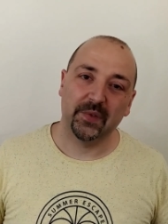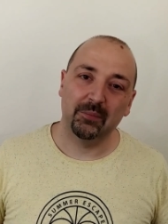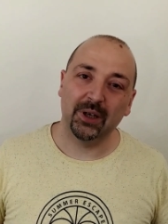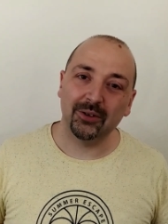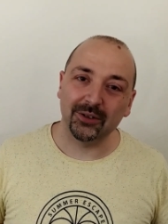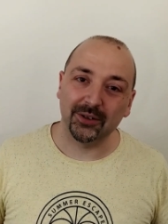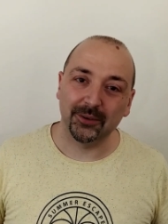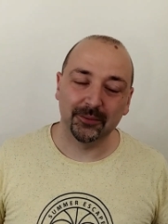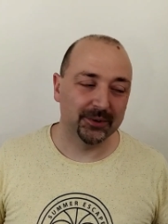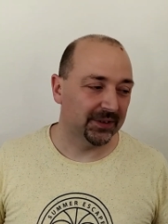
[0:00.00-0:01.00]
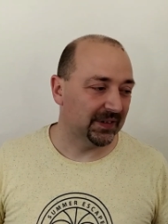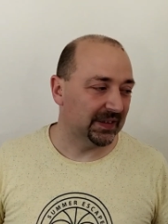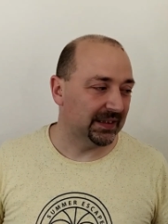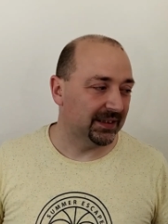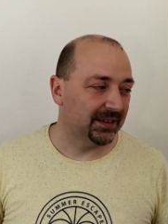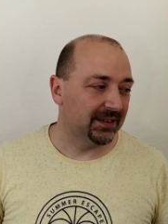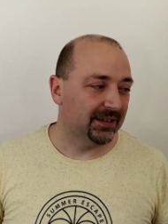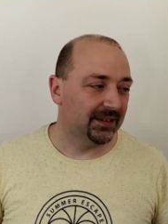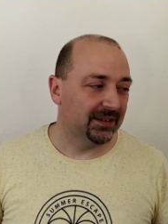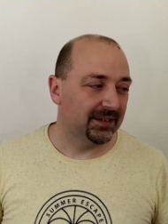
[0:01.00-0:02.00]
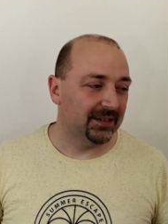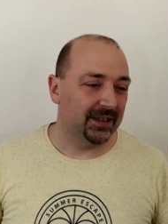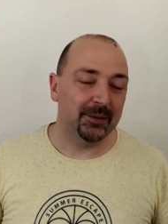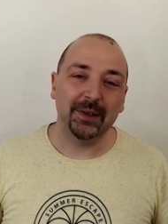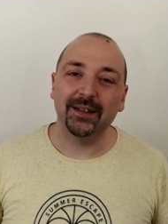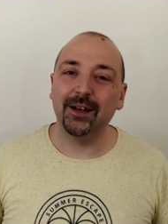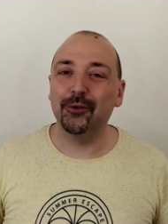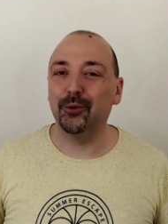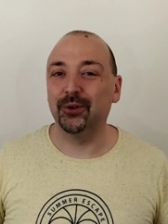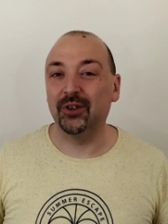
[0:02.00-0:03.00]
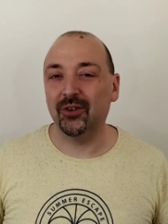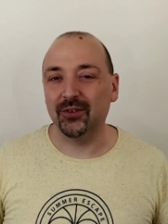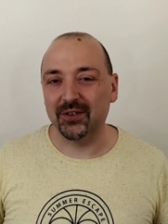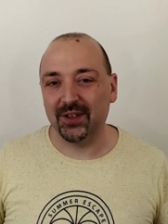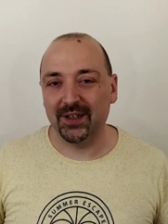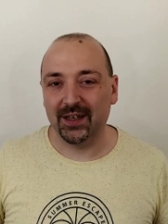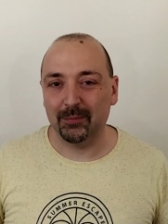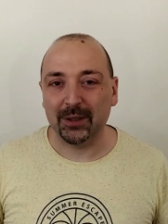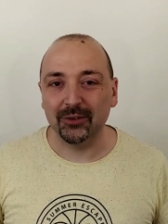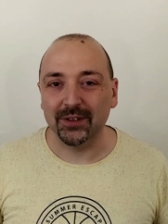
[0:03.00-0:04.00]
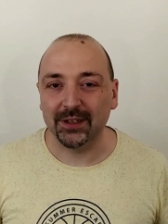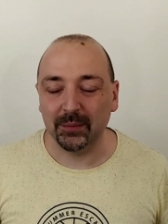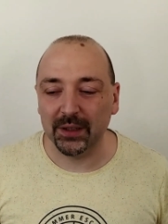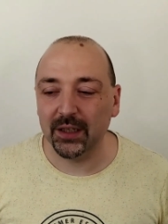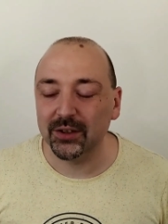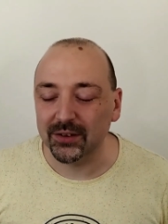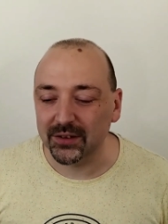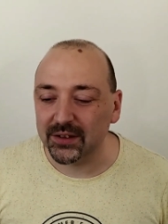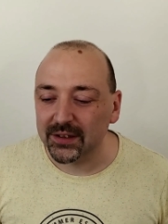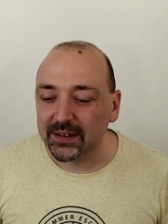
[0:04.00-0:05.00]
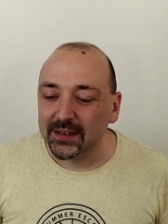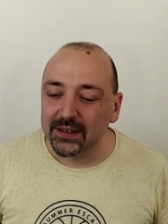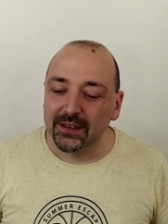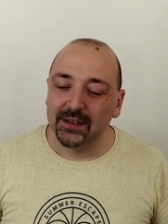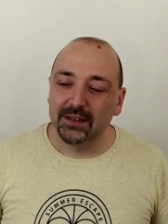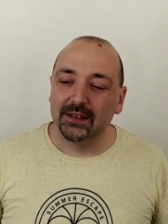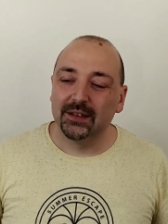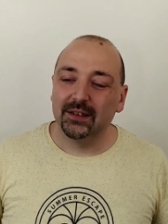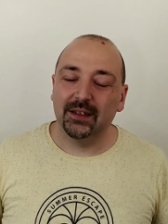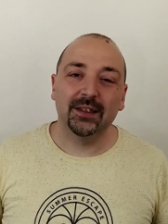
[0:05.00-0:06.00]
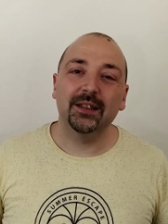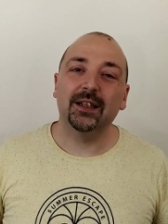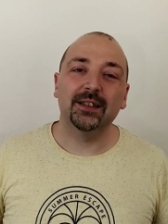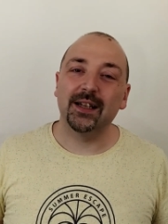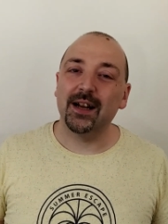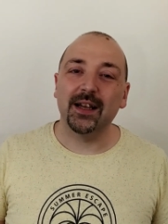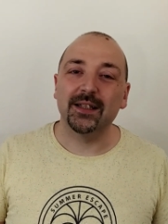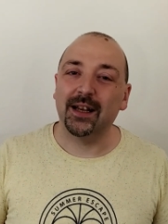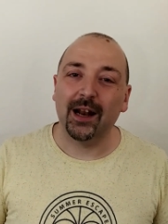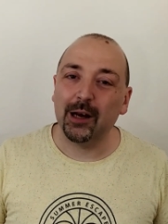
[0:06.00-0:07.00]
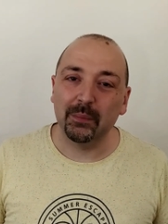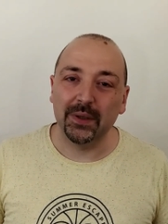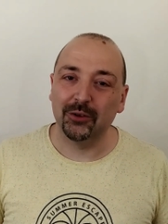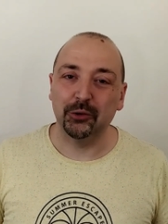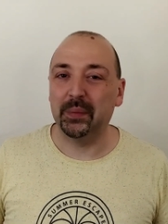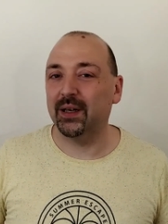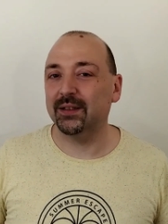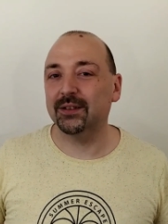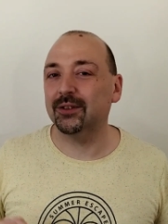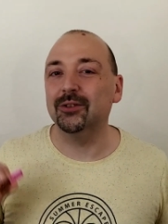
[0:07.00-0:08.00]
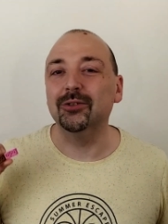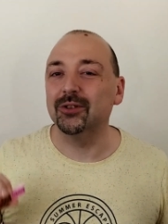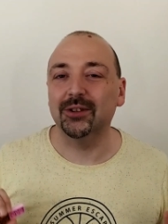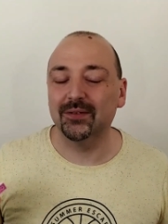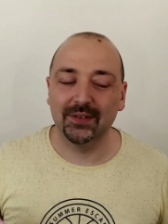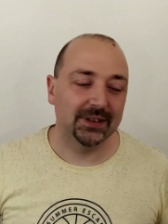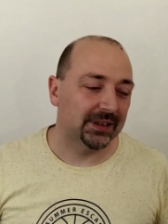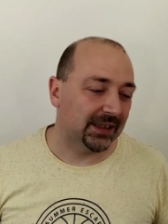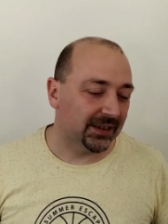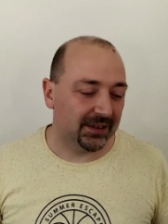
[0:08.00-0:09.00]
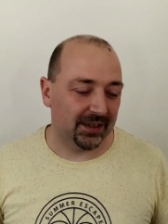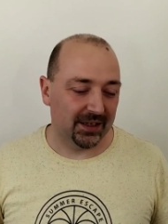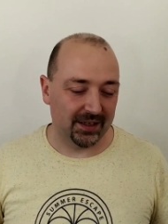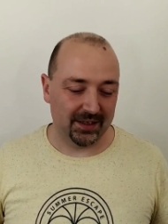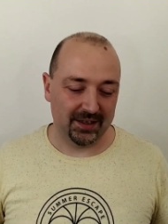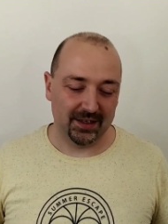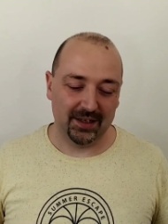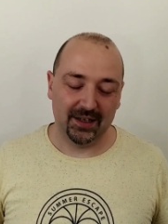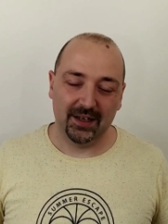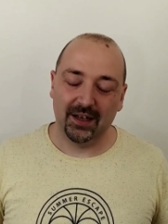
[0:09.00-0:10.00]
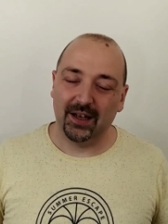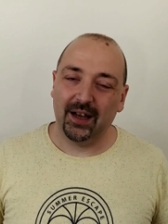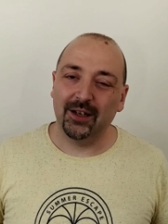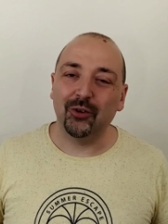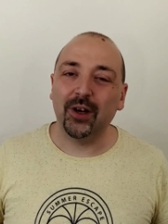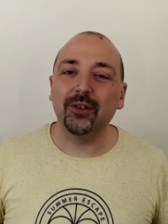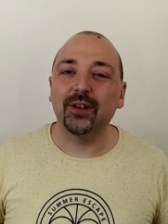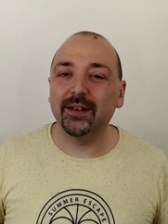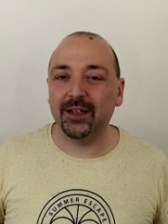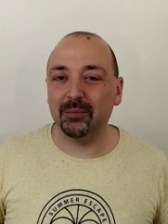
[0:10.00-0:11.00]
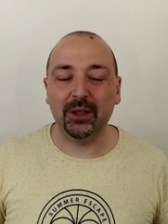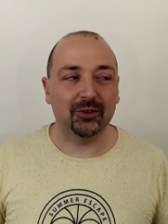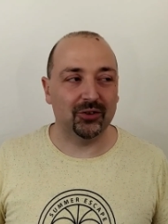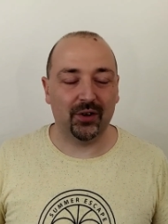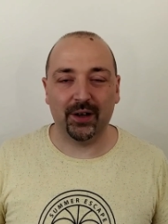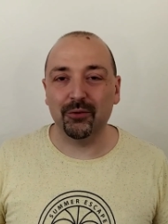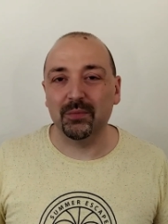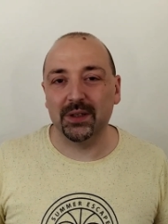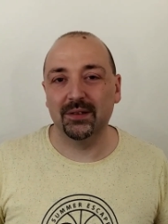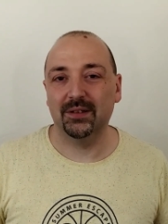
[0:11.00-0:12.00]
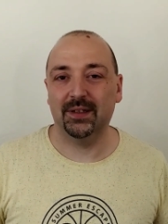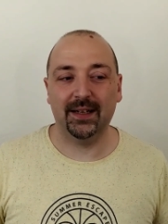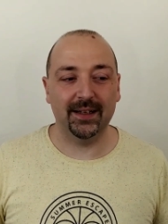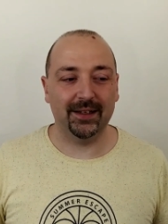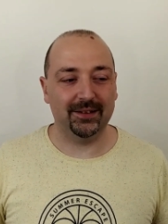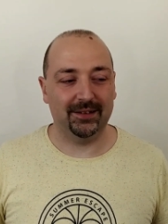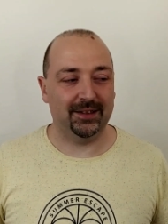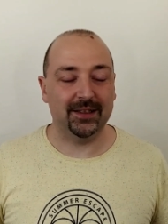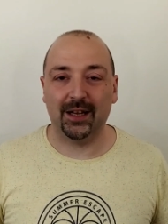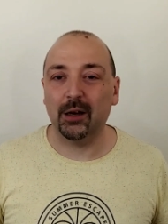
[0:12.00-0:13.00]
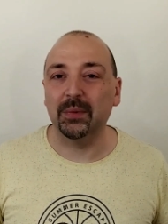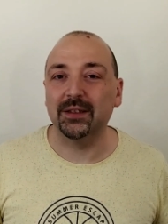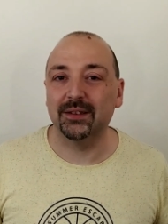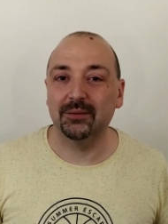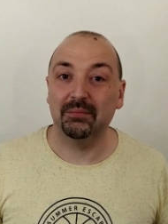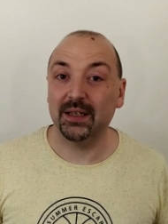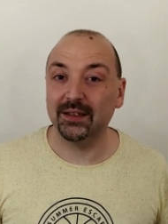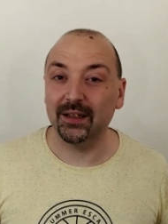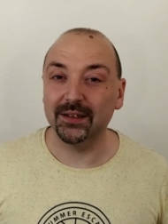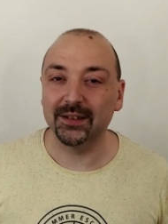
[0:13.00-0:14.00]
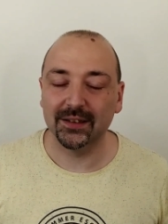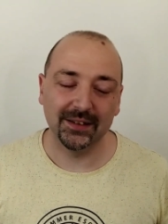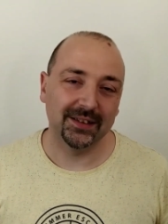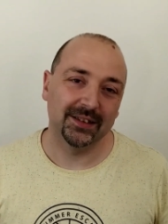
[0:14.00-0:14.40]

Because, let me tell you the truth about discriminations. Let's say there is a nice club, super exclusive, right? And you cannot enter because you are a woman. Then this club is masculist.